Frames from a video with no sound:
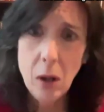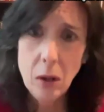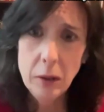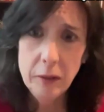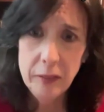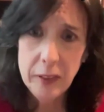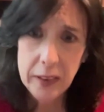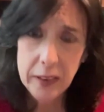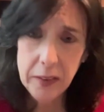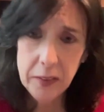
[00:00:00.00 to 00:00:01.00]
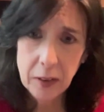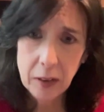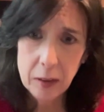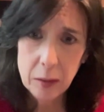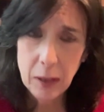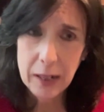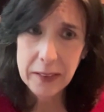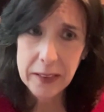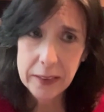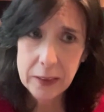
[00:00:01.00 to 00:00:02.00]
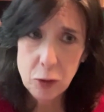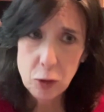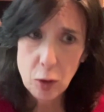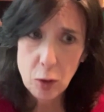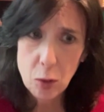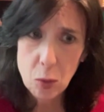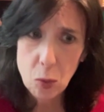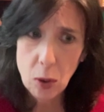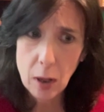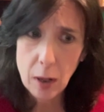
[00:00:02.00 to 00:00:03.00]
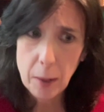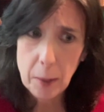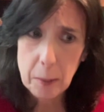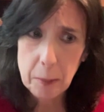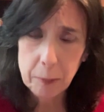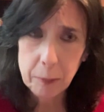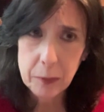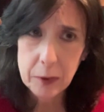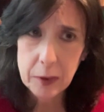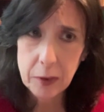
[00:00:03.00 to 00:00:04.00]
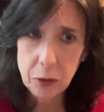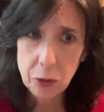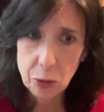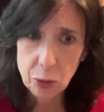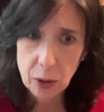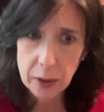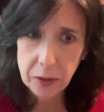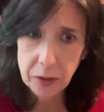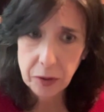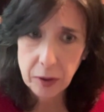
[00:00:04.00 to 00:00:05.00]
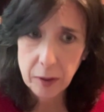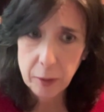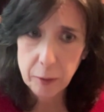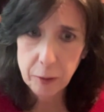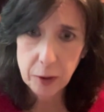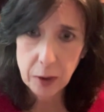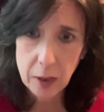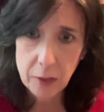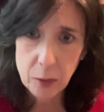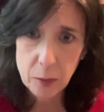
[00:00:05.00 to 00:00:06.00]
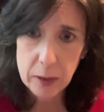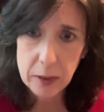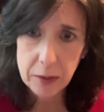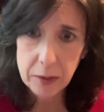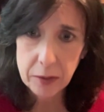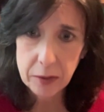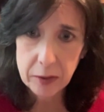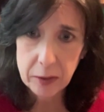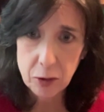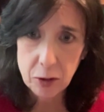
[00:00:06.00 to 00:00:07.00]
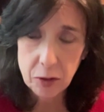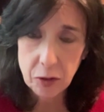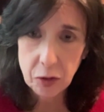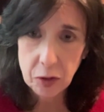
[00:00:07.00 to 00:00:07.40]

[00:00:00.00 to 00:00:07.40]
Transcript: all of these, I think they show distrust of government decisions